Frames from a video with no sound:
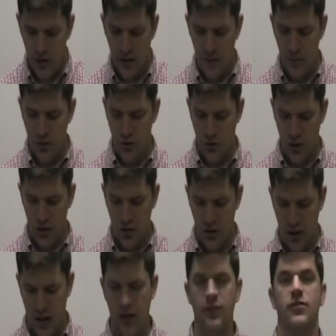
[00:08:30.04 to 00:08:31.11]

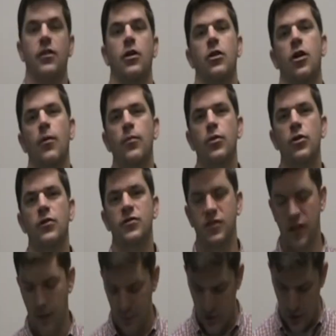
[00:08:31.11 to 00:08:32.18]
demonstration has a number of
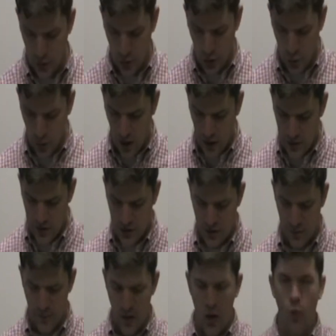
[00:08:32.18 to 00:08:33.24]
steps that require
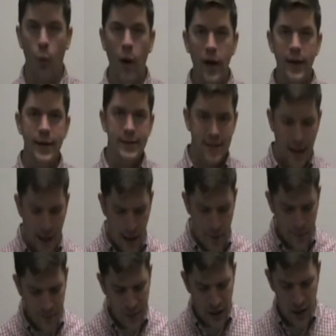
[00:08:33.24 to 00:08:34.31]
some waiting
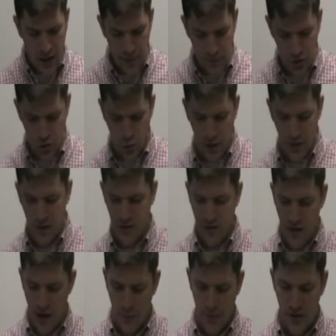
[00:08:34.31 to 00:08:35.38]
time in between the
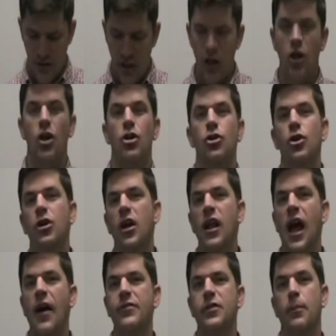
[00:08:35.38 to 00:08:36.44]
steps, you're going
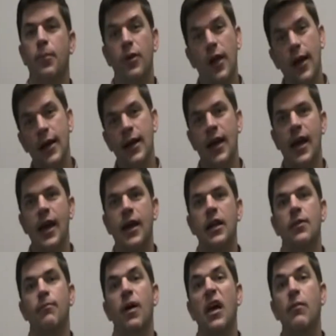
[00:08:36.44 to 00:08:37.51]
to have to plan
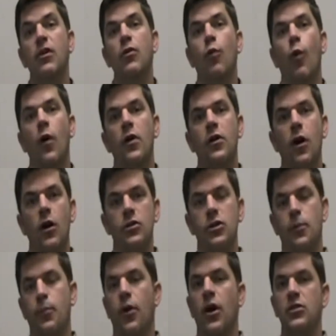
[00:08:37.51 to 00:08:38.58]
ahead and maybe work on
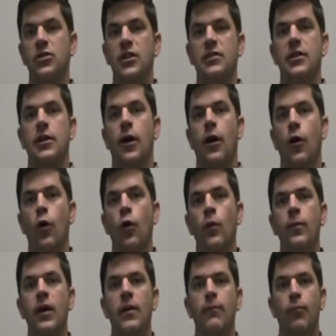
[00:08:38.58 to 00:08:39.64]
your project at
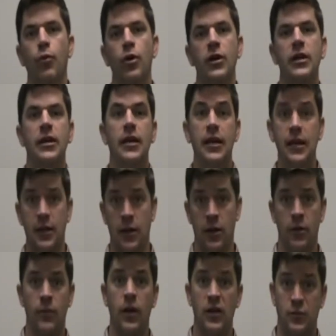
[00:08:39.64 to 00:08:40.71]
home and bring
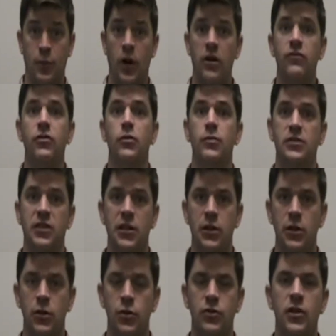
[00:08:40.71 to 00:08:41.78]
in, as part of your
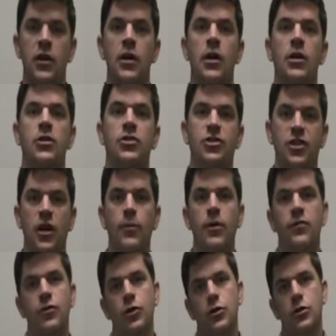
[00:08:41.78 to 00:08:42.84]
materials, some
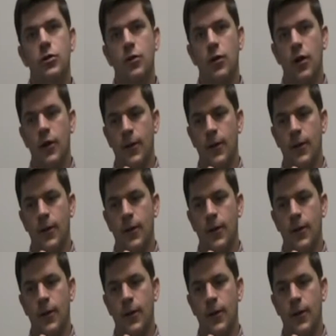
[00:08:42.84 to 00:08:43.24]
of your